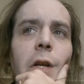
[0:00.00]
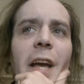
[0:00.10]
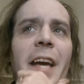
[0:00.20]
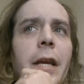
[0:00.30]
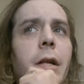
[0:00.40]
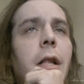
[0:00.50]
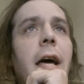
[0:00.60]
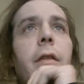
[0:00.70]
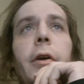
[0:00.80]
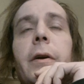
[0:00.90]

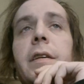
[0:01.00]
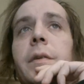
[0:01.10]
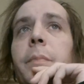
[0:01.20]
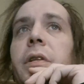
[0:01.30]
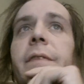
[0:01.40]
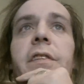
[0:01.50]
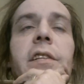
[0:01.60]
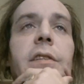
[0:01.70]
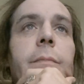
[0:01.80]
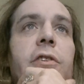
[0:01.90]
there is a belief
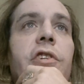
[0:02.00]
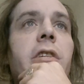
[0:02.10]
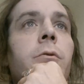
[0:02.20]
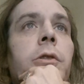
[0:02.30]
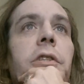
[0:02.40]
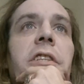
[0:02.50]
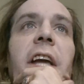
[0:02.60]
system in general that